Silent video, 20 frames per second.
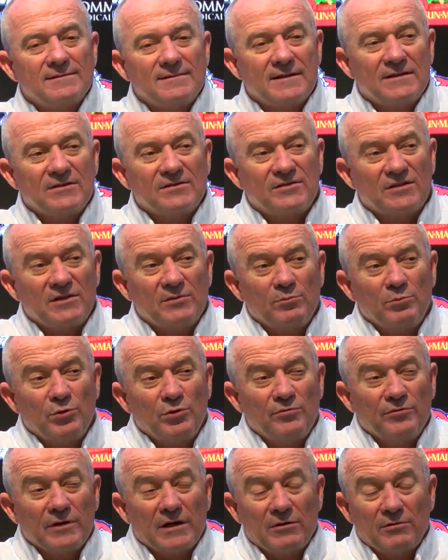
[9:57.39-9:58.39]
didn't see him
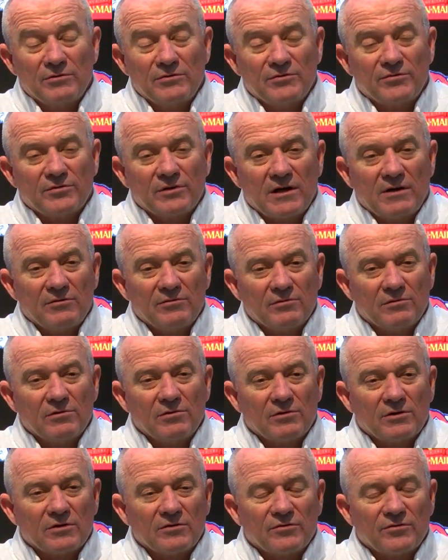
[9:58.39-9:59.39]
moving. I was a
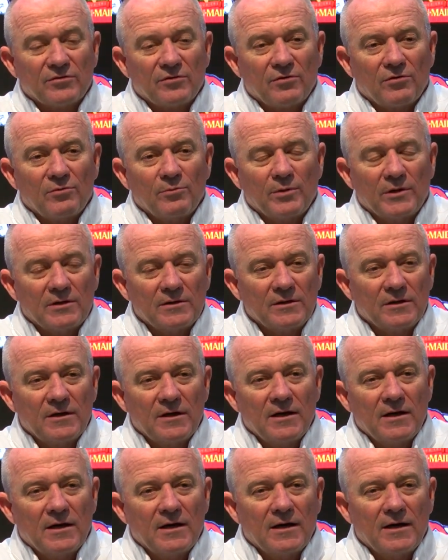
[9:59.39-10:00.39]
little concerned, but
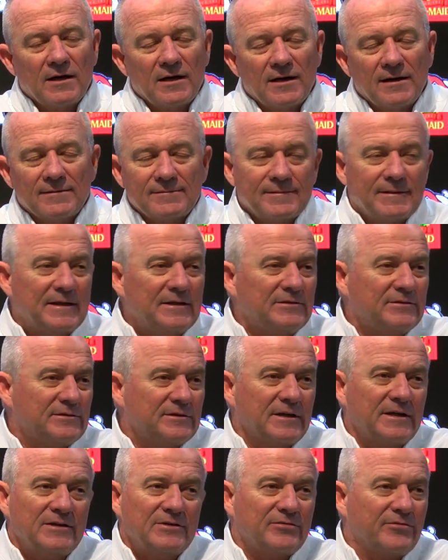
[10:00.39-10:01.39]
he's
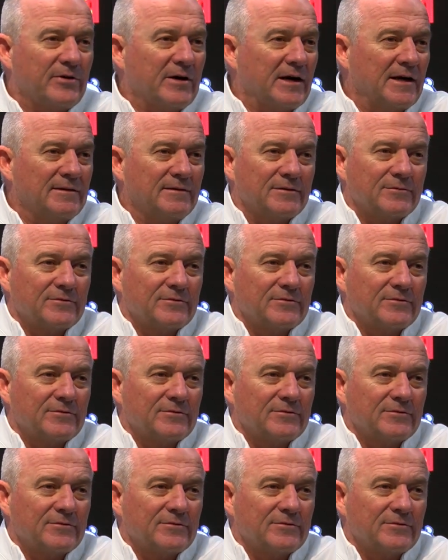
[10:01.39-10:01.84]
fine.